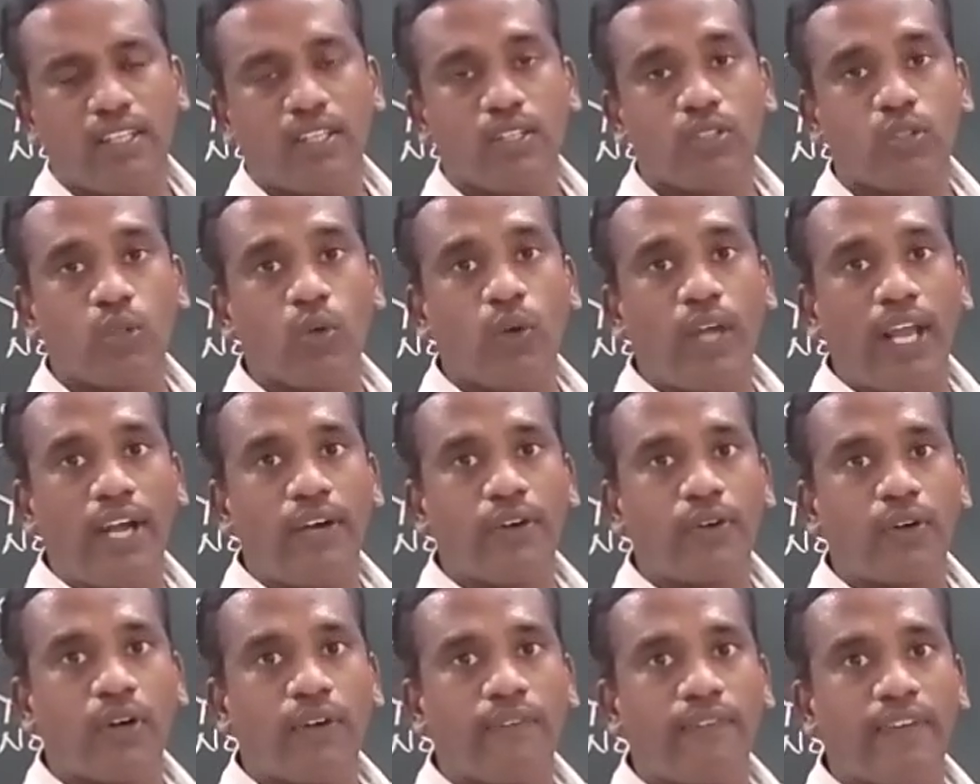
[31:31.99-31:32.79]
Through
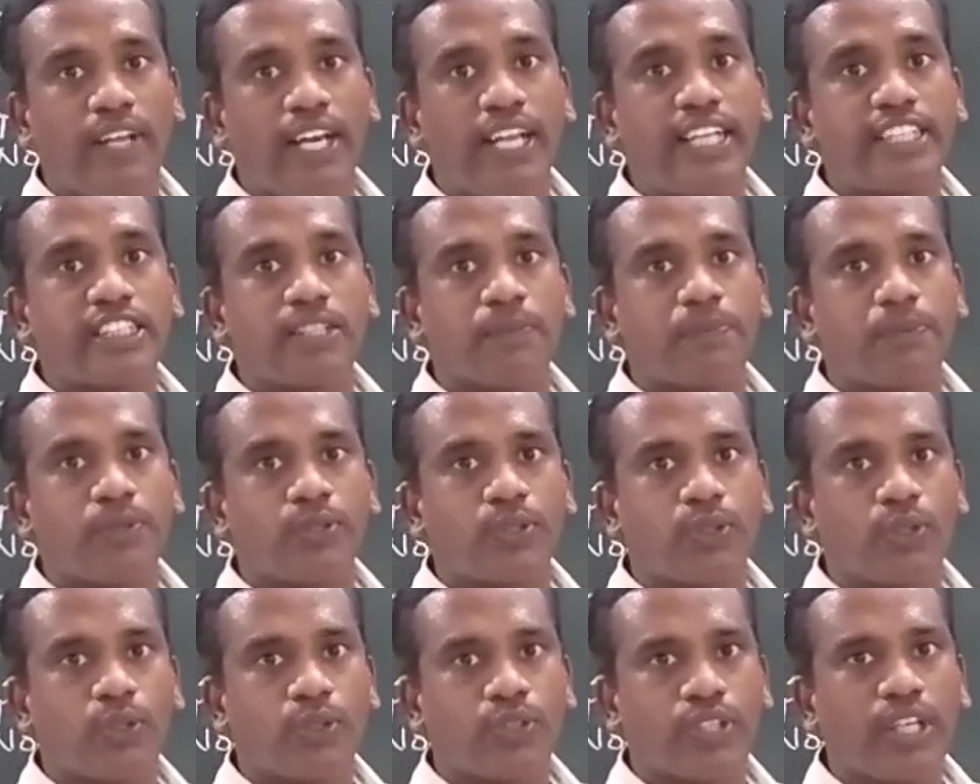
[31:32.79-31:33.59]
electrophilic
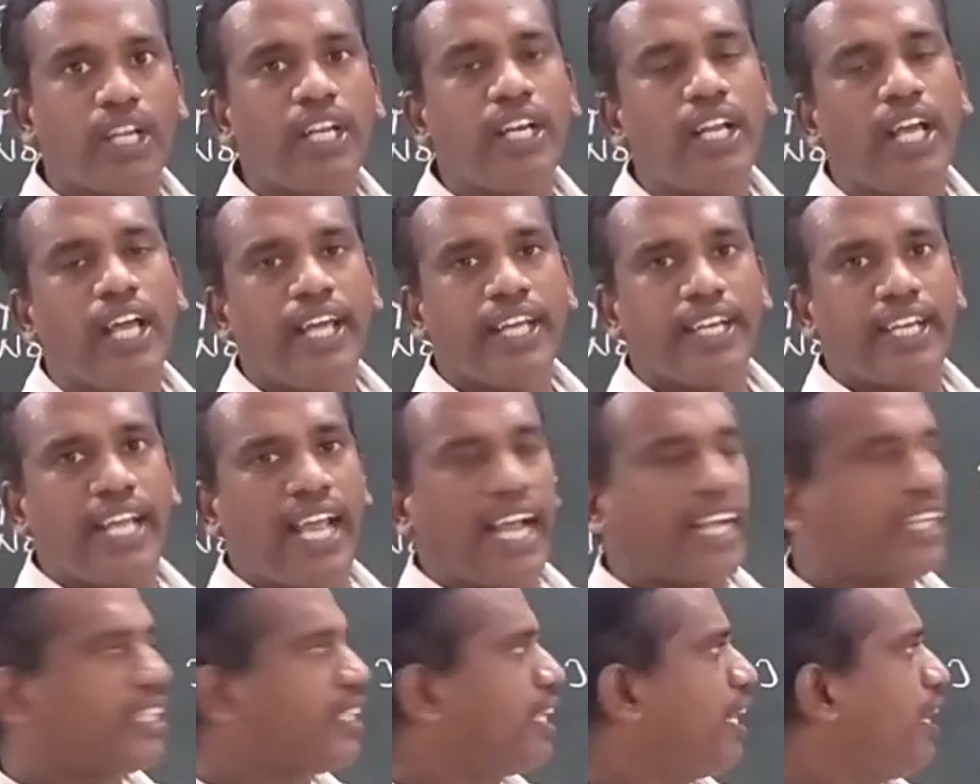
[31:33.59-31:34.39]
substitution
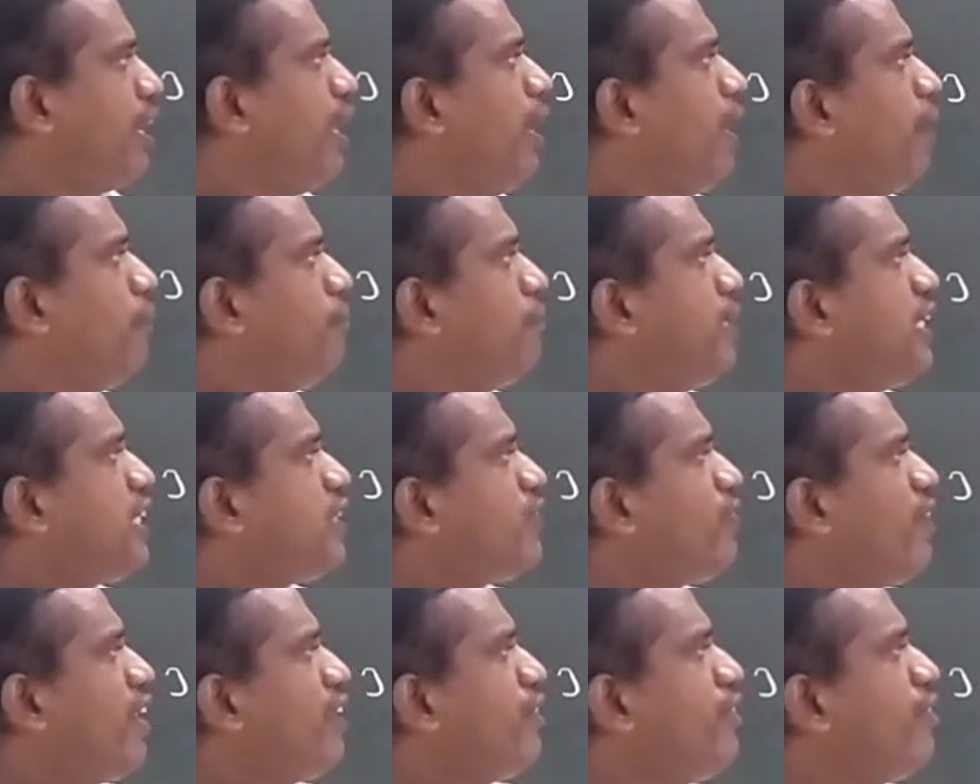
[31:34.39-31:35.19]
reaction
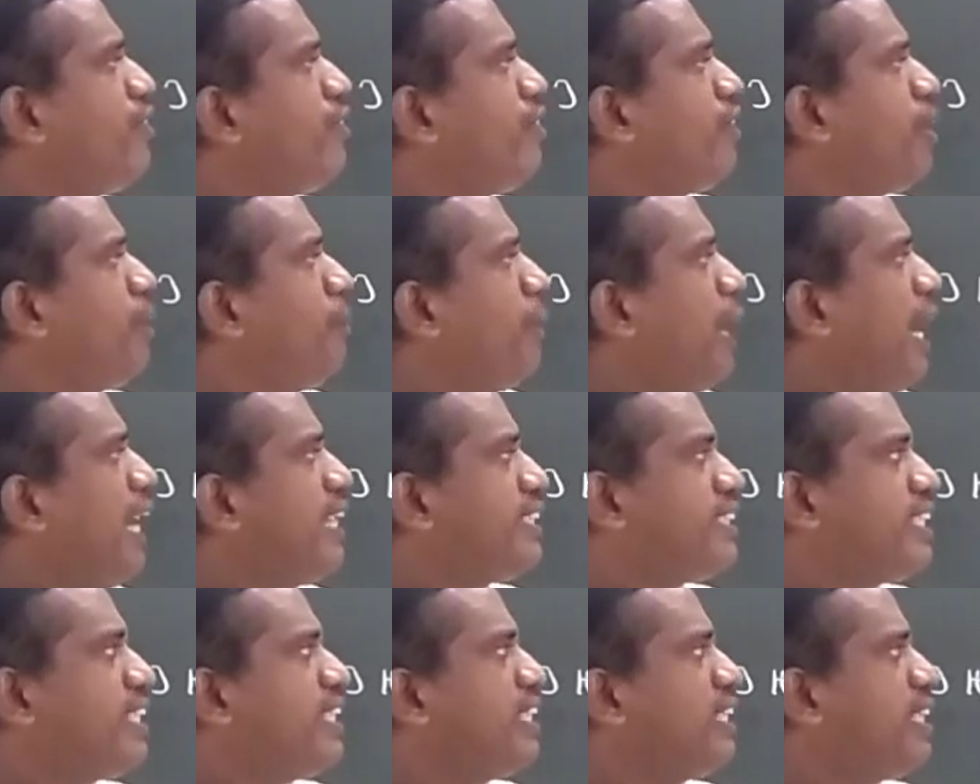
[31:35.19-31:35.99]
means when you
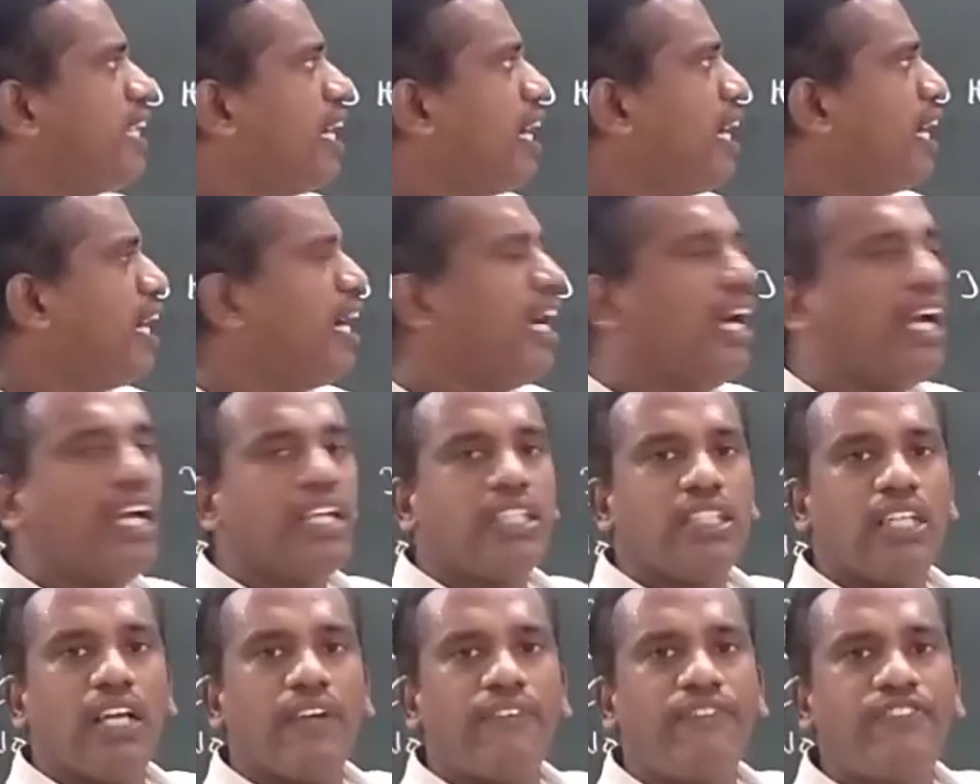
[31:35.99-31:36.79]
imagine the
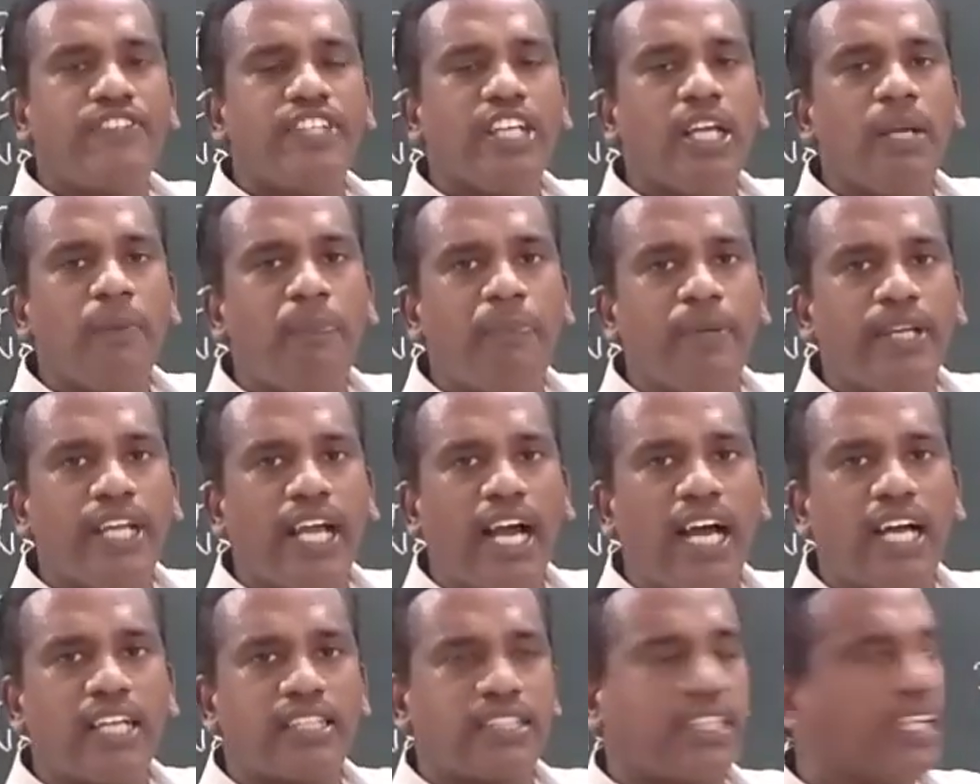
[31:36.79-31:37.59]

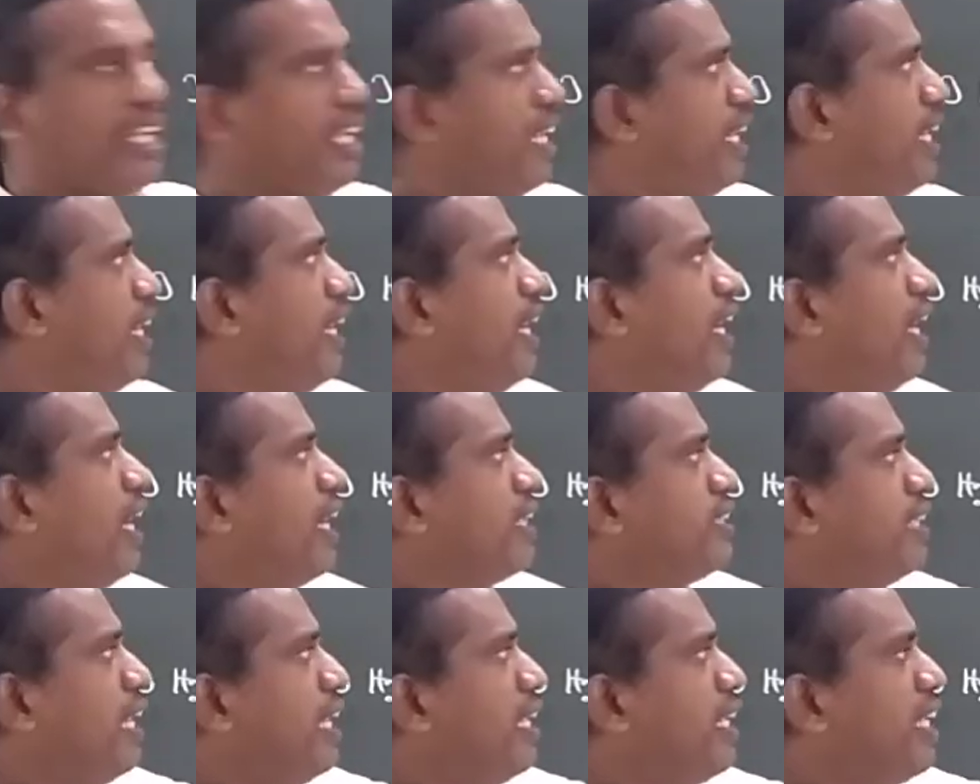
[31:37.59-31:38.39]
FeBr3,
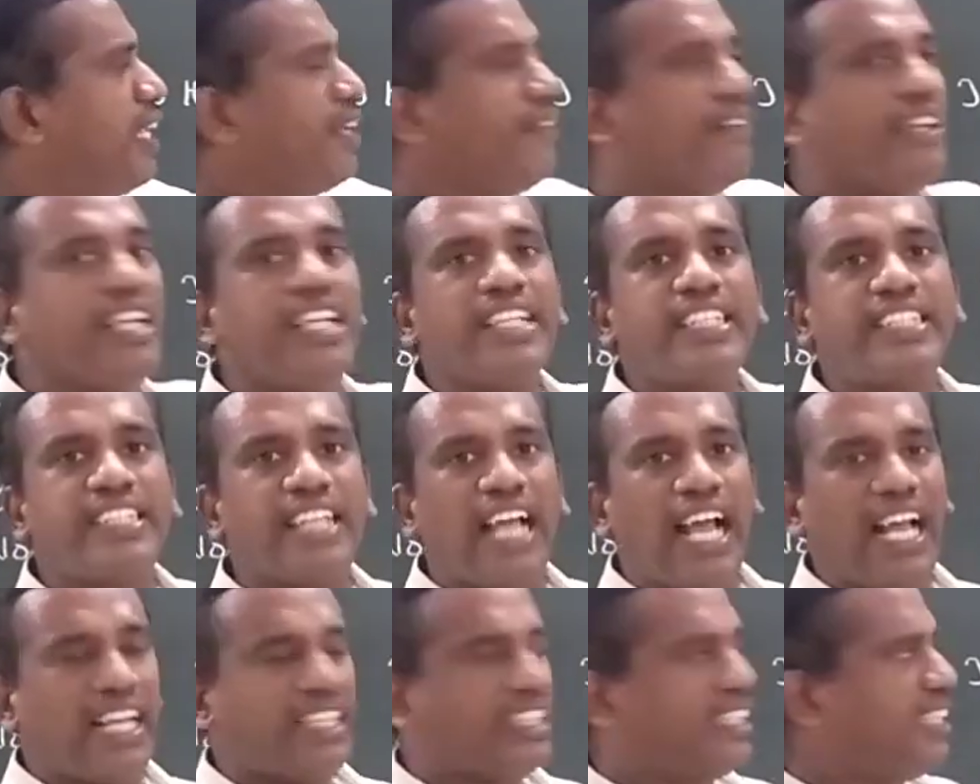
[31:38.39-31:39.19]
the Lewis
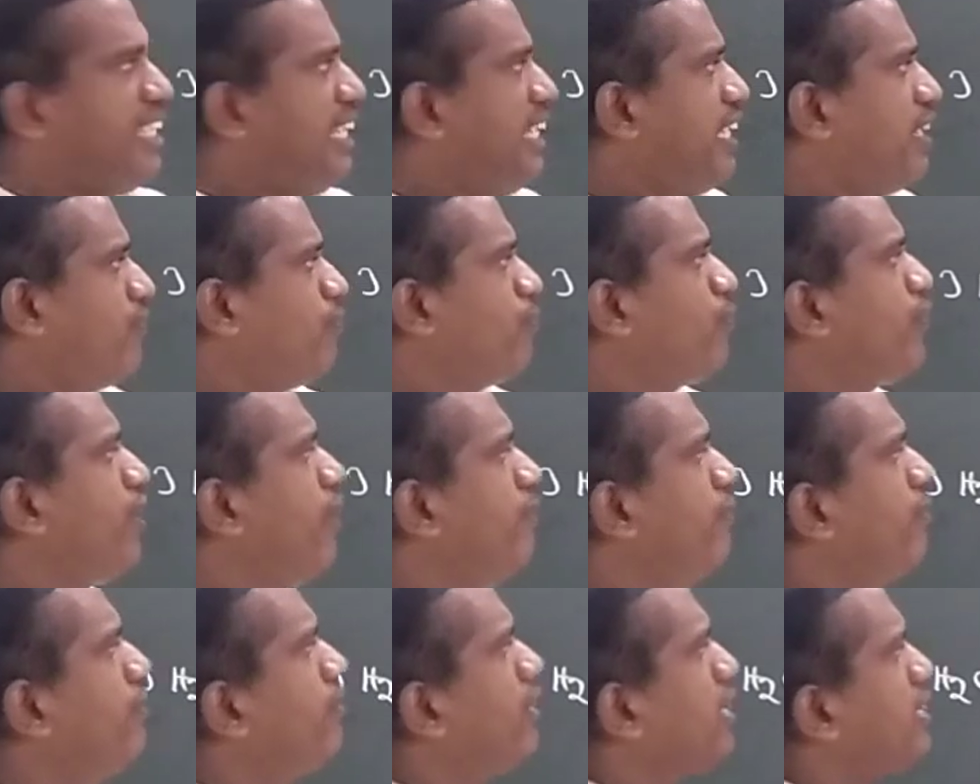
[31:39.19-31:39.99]
acid,
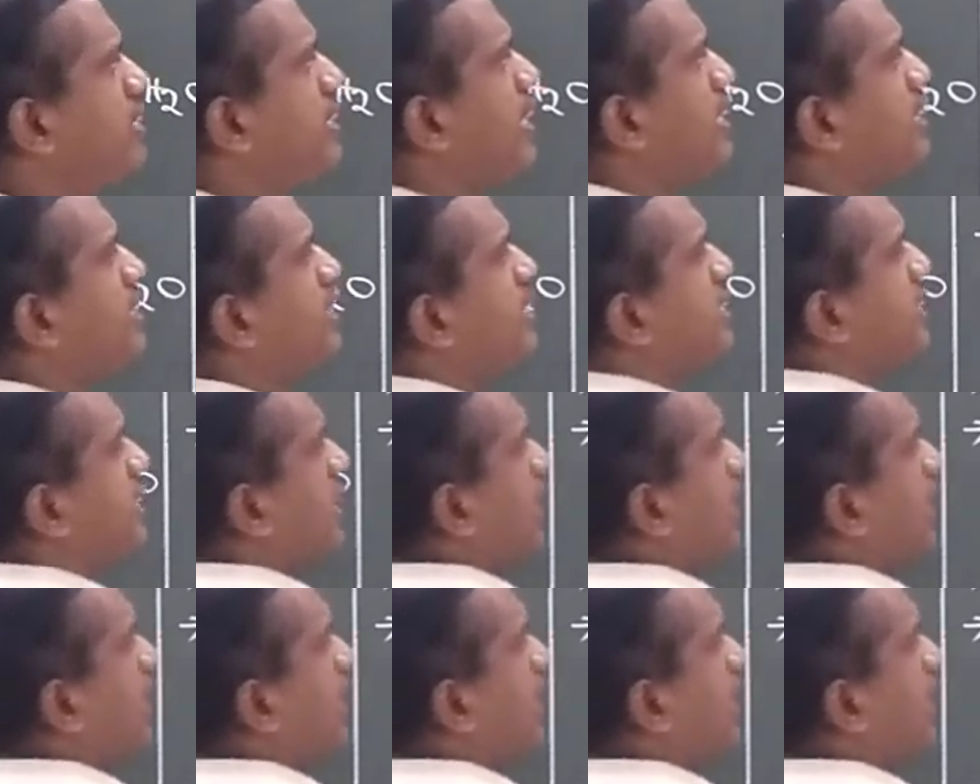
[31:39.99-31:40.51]
we will just